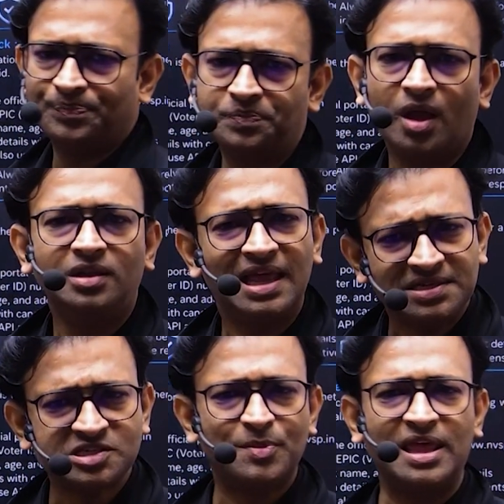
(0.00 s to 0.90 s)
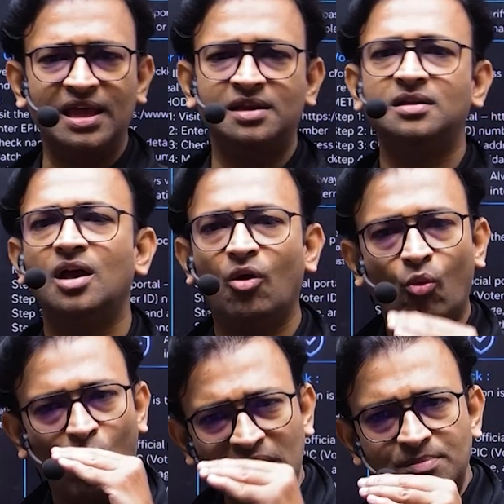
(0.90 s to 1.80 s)
let us begin
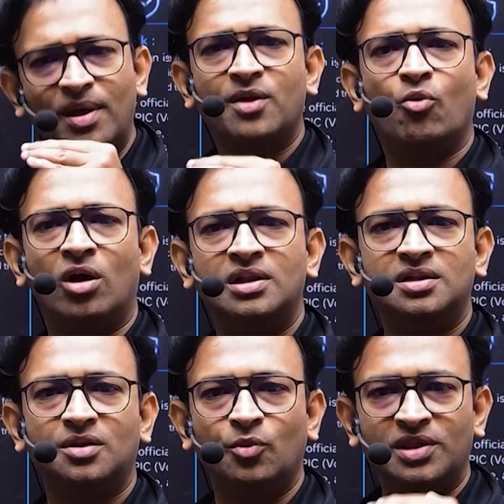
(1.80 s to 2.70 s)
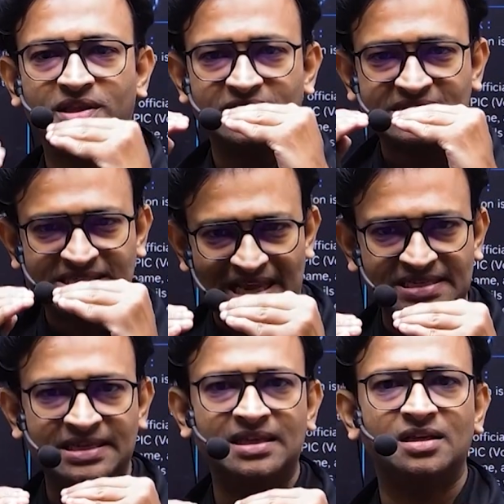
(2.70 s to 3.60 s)
one by one with
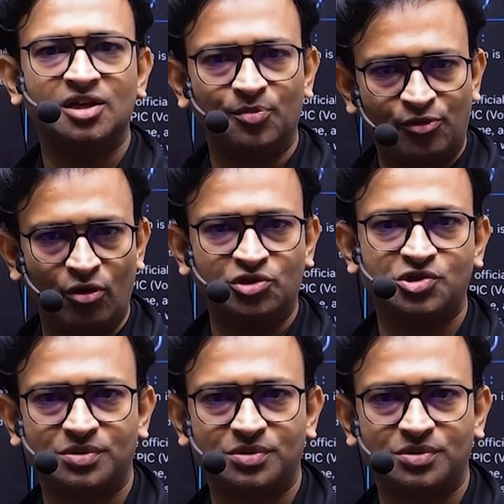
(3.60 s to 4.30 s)
steady approach.